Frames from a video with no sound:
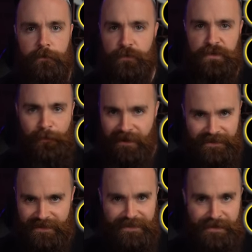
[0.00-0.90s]

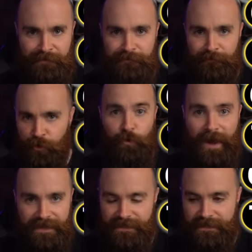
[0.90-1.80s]
responses and
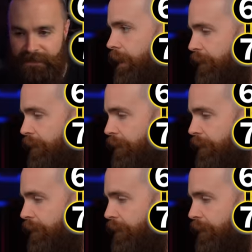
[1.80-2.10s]
requests.